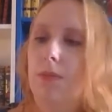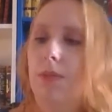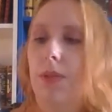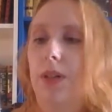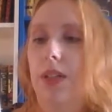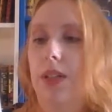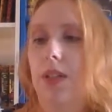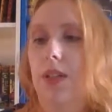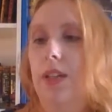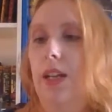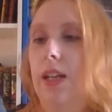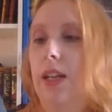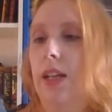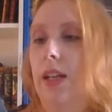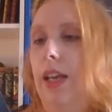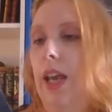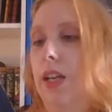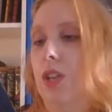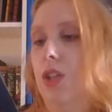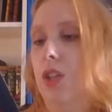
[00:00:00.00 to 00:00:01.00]
but then
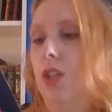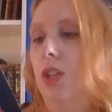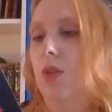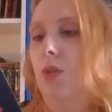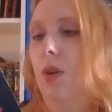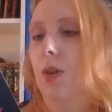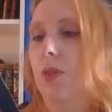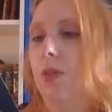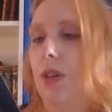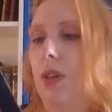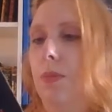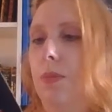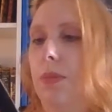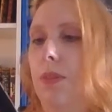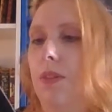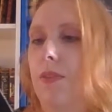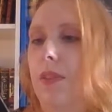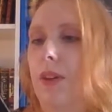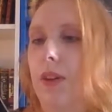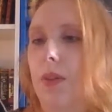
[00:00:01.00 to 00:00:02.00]
again she grows up
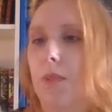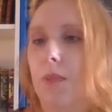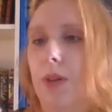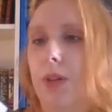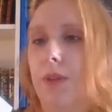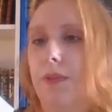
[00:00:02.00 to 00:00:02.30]
in a very